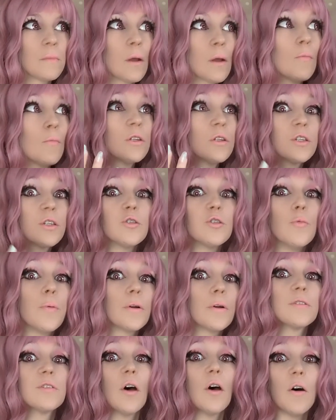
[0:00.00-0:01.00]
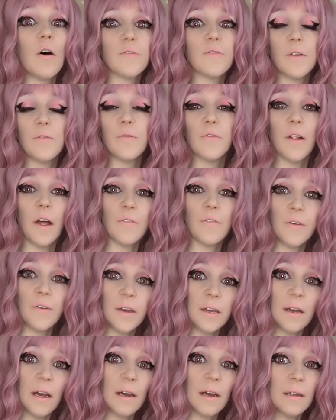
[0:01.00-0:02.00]
was super soft and
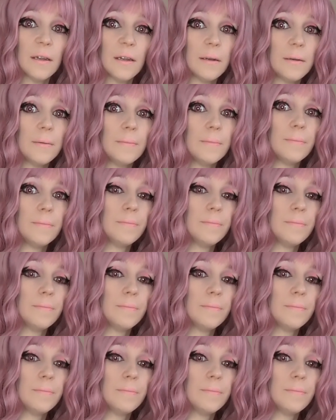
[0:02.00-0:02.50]
fluffy, and